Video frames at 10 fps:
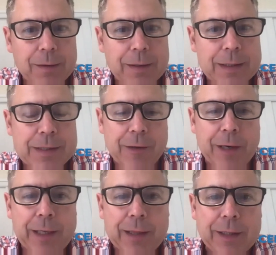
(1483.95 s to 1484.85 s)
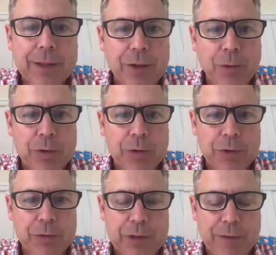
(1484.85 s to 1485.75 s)
Is there anything that you would
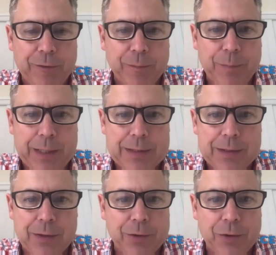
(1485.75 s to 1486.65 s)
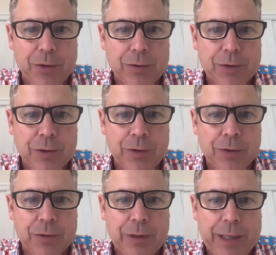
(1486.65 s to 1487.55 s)
do different based on your
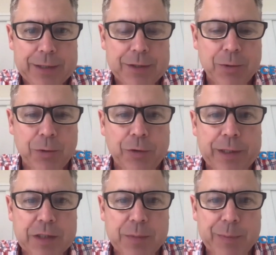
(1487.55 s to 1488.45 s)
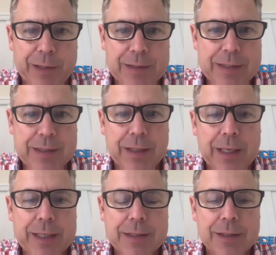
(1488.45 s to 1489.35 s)
your last two or three experiences and
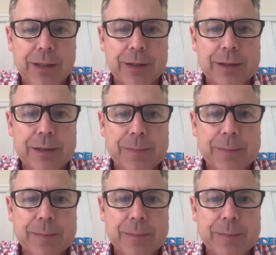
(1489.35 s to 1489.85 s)
lessons learned?